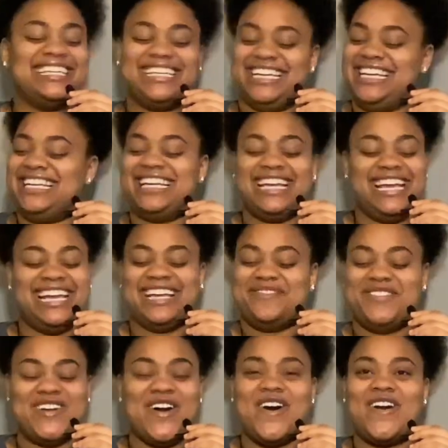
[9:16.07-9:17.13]
it can
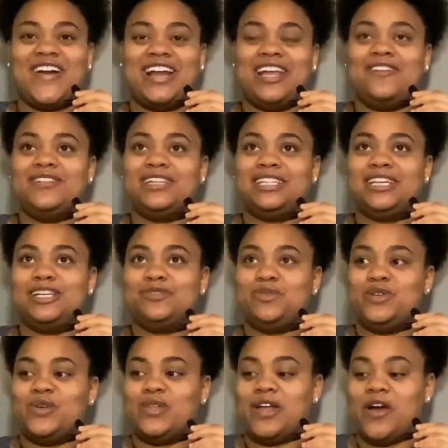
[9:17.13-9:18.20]
be hard. Even the things we
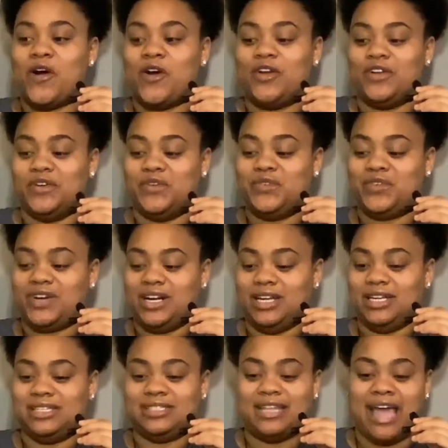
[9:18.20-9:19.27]
know that aren't good for
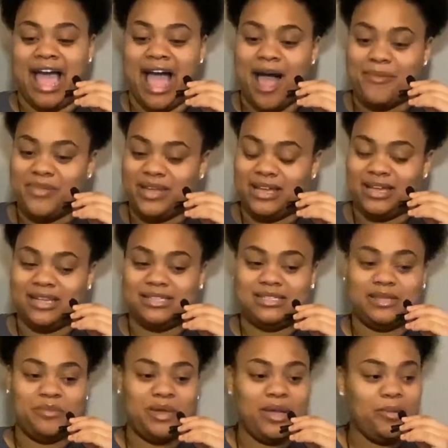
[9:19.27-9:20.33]
us, the habits,
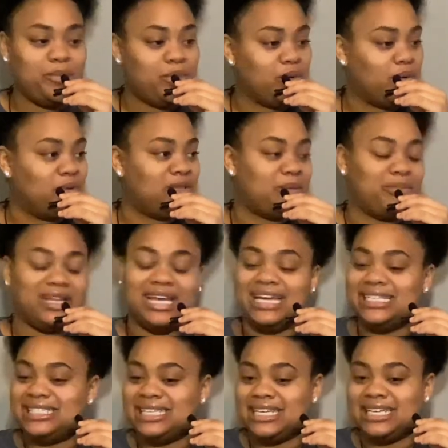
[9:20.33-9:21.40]
the people, the
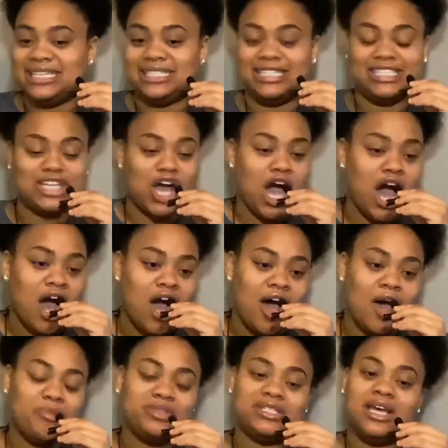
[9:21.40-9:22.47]
places, the
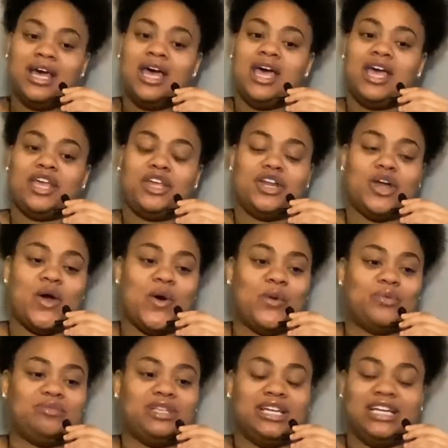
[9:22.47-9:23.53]
jobs, you know,
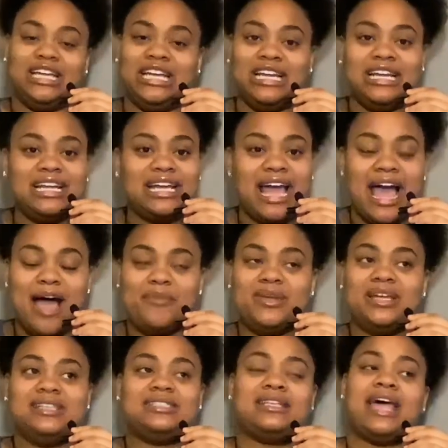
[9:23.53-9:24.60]
the eating
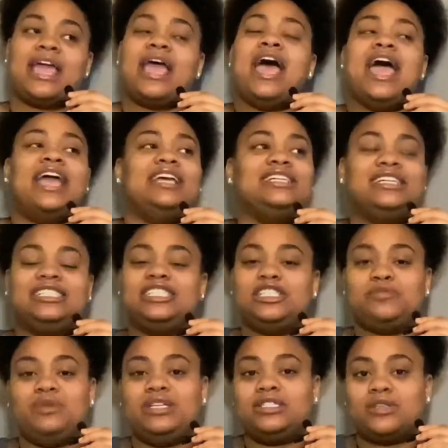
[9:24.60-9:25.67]
habits, like it
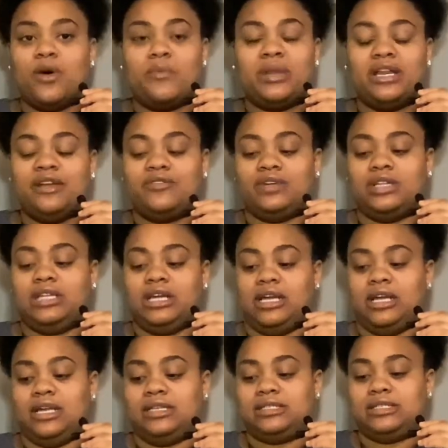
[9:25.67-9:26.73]
just be so many different
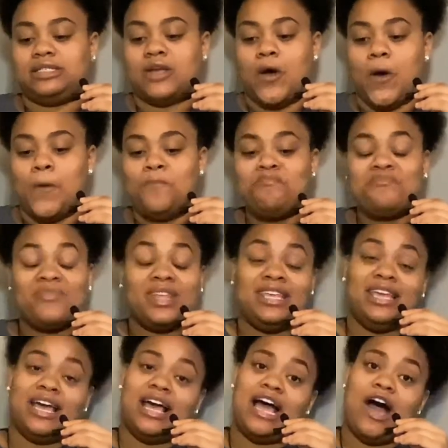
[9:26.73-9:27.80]
things. So
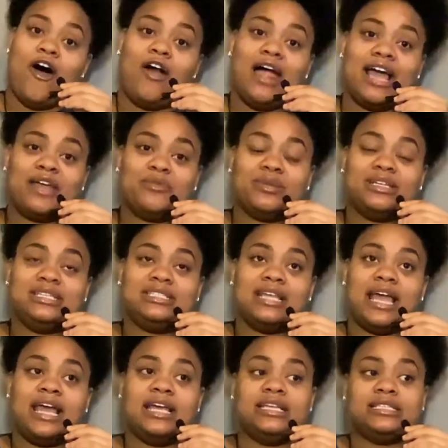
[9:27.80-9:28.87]
yeah, all I can really
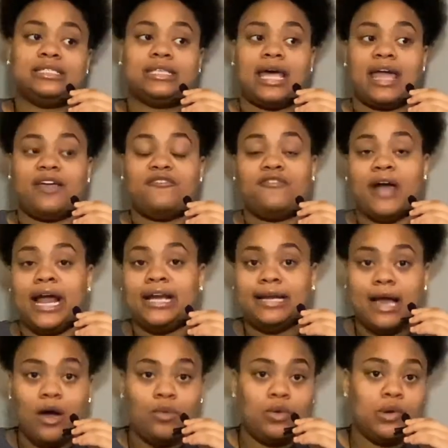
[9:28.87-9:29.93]
say is like, find
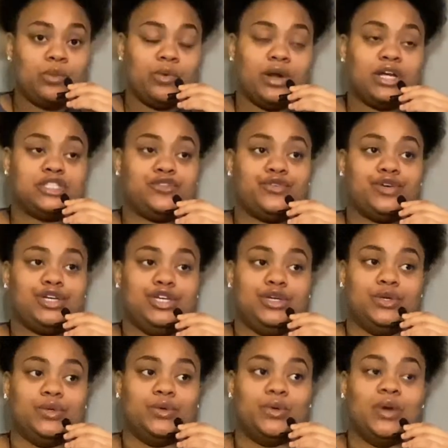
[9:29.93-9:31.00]
out what works for
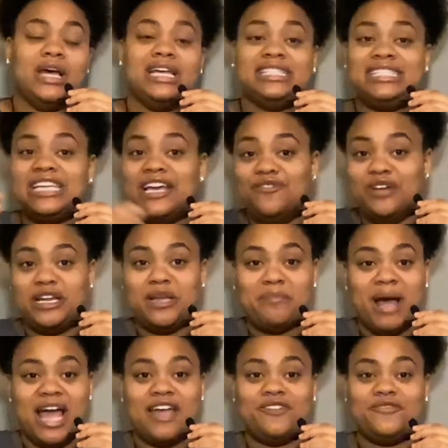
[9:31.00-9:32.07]
you, see if any of
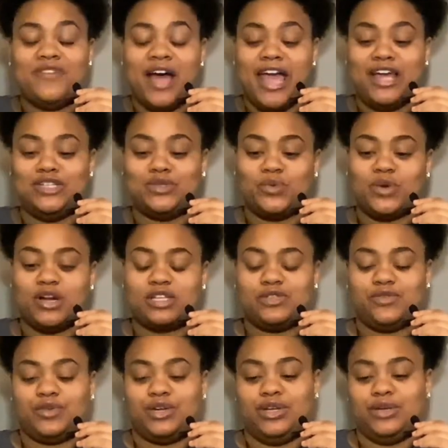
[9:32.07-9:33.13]
my advice works
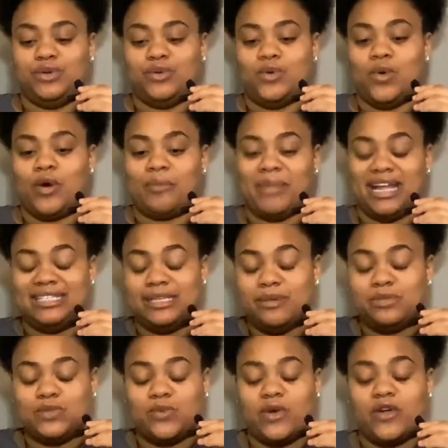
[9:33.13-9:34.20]
for you or my
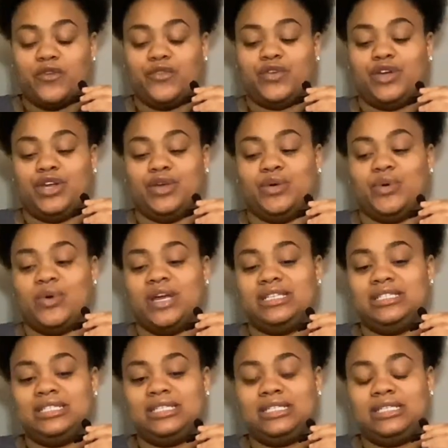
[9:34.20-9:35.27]
tips work for you, and
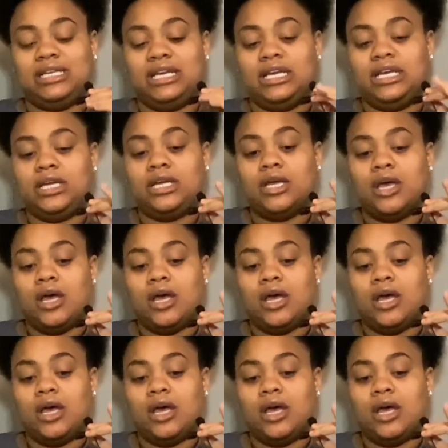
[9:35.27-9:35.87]
just see